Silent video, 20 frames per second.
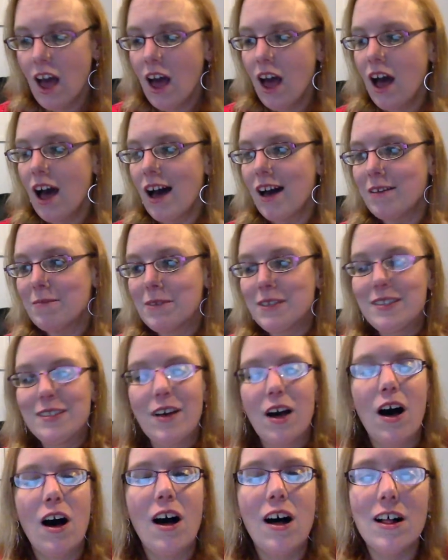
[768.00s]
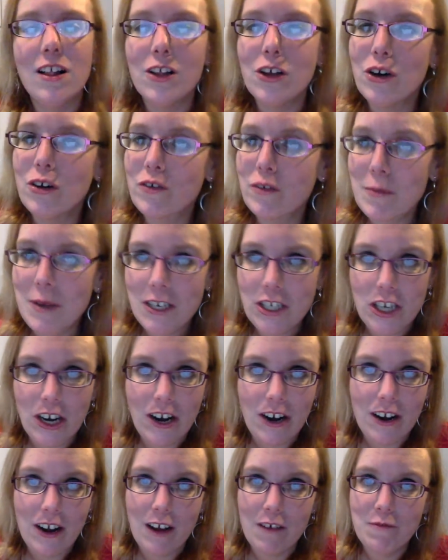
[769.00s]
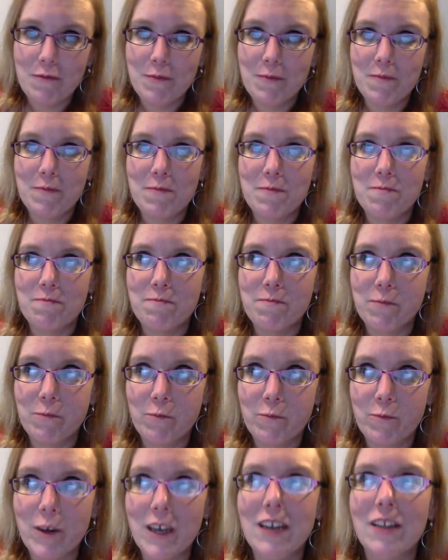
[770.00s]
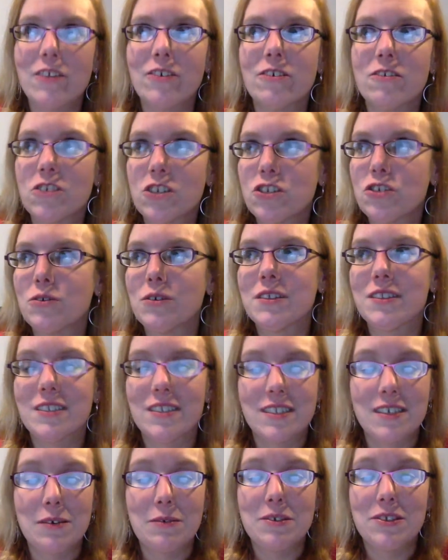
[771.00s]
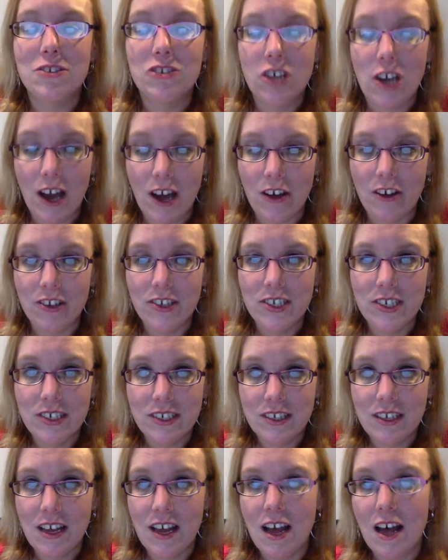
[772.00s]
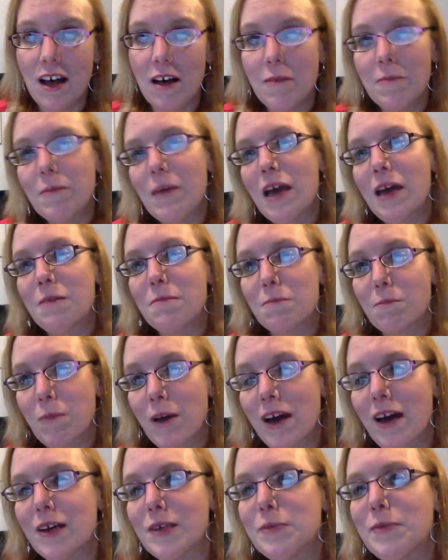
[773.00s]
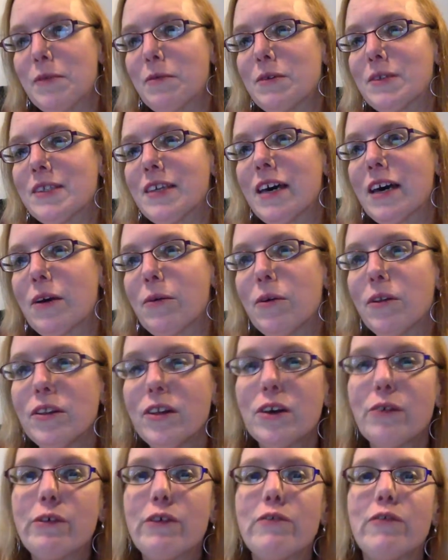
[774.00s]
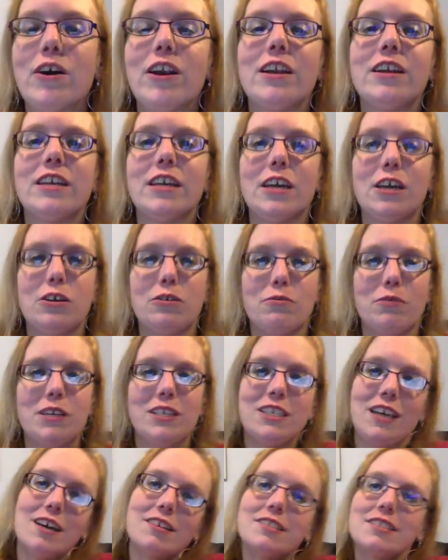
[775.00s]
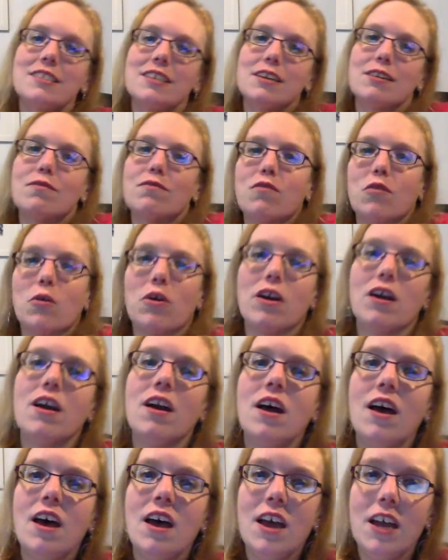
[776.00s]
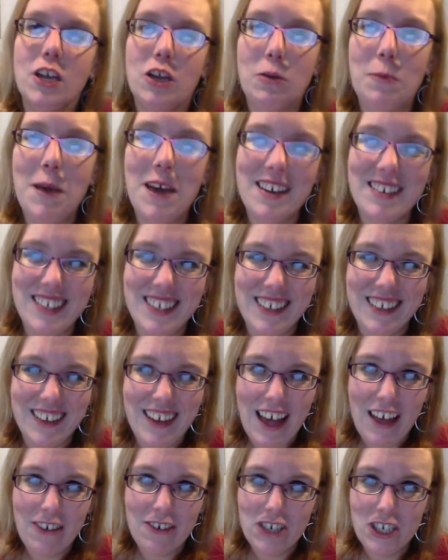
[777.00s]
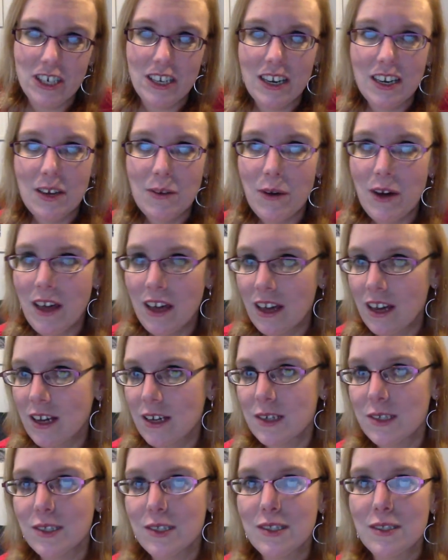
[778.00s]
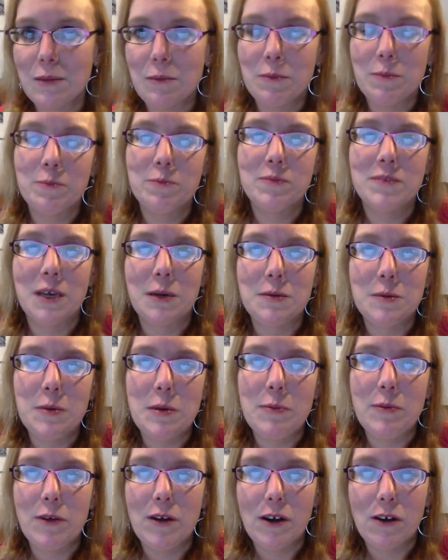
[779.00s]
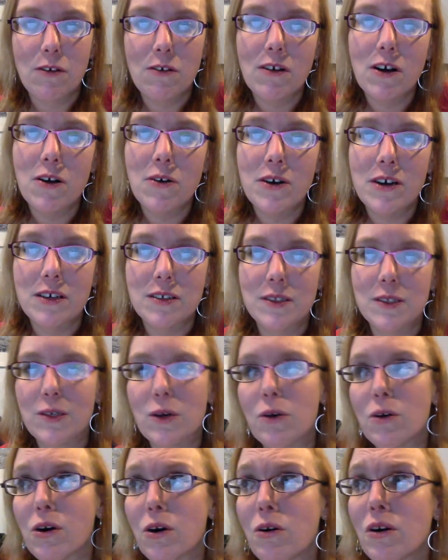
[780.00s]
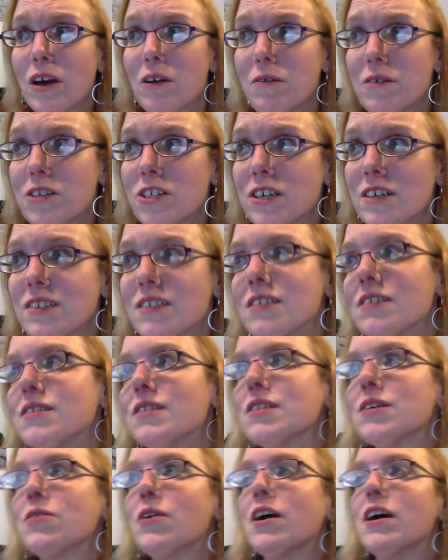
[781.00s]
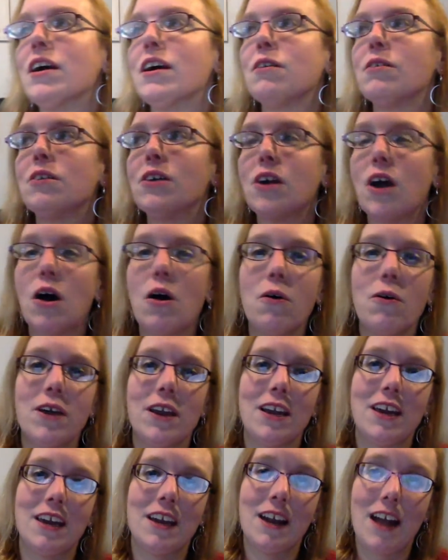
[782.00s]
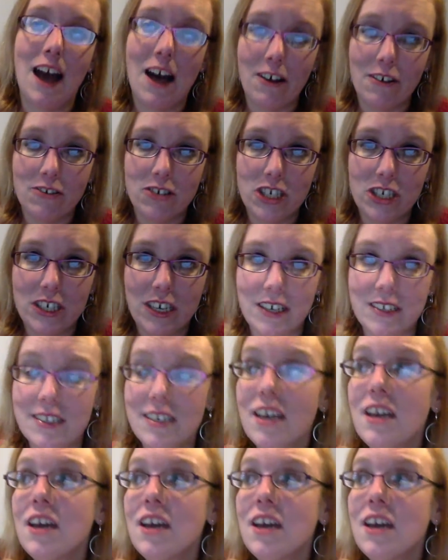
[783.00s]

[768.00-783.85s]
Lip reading: It's all over my chart. I've been allergic to it since I was a child. And my husband was like, well, look, we wanted to get you retested for your penicillin allergy anyway, because sometimes people outgrow it, so go get retested. So I go and I get an allergy test.